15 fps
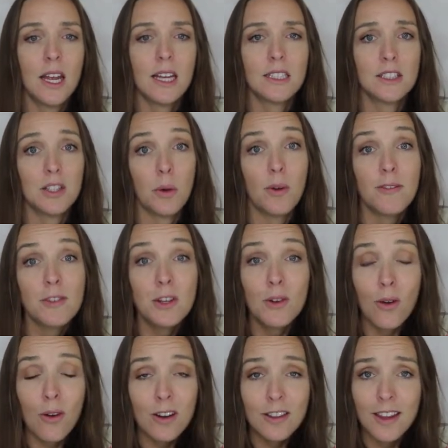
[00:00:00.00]
And so if
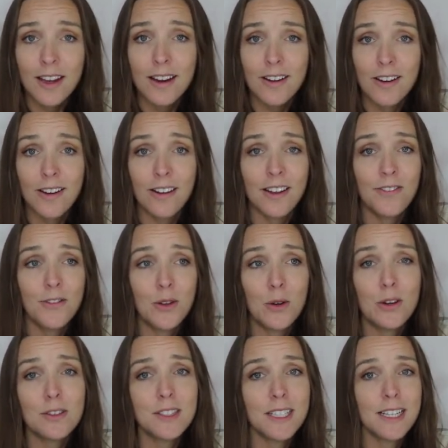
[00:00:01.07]
you're there, if
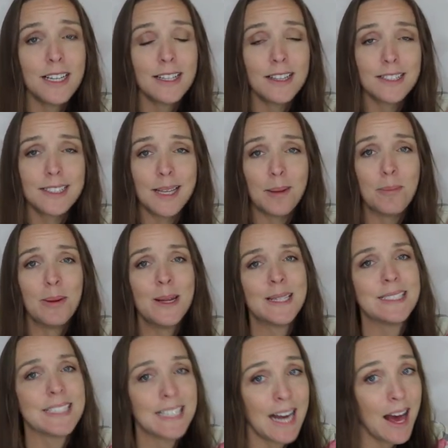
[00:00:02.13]
you're sitting in the same
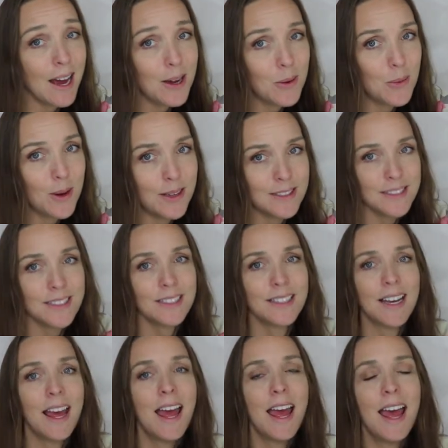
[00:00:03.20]
place that I was
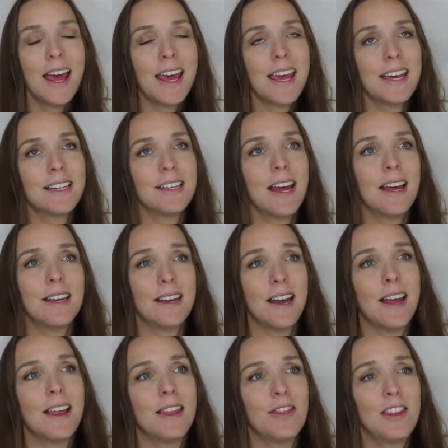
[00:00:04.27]
and
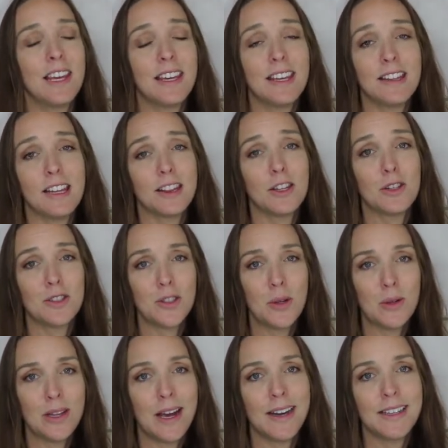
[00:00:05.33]
thinking that there's
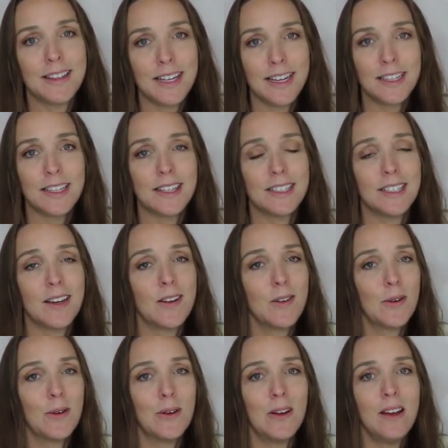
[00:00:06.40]
no light at the end of the
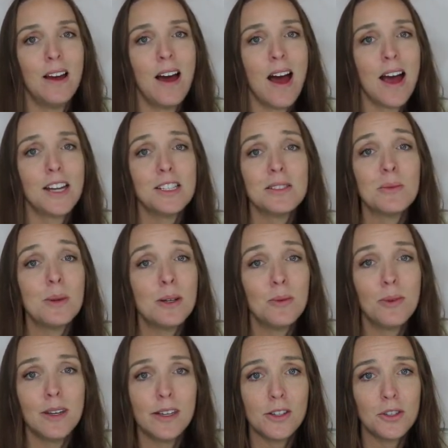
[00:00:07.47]
tunnel, I just want to
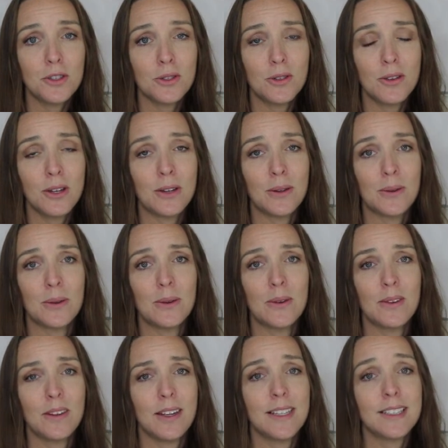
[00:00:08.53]
reassure you,
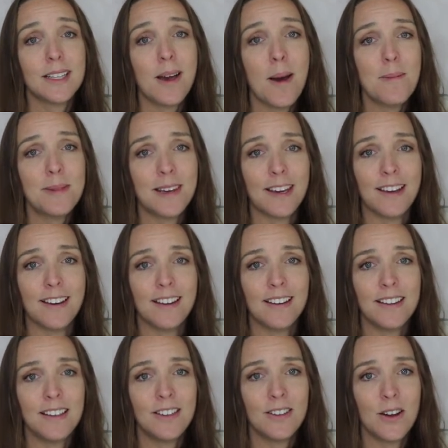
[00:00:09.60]
it's coming,
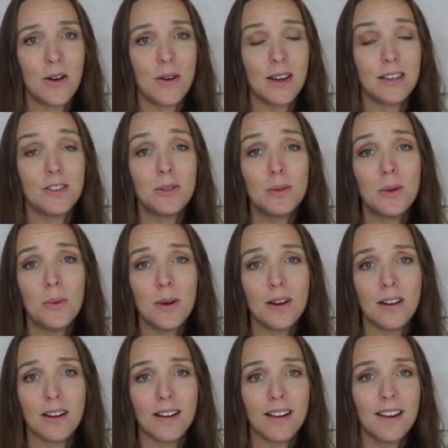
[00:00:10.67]
you know, and do the
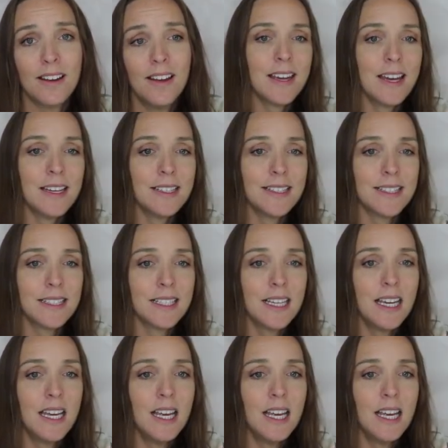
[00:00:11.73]
work. I guess